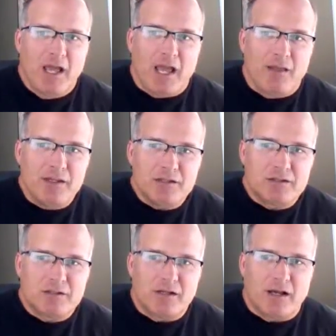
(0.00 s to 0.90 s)
And
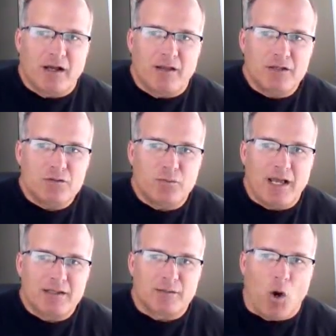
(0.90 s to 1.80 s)
this uh, this one
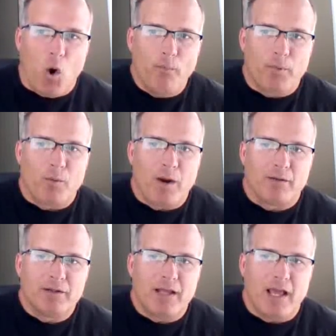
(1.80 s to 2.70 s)
had some hope
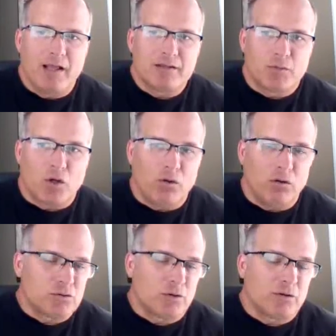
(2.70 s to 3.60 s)
around it and some
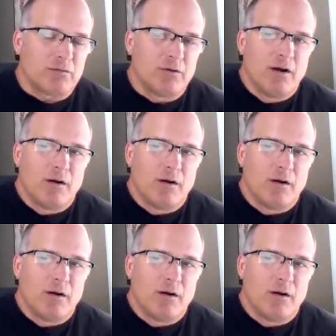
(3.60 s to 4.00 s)
culture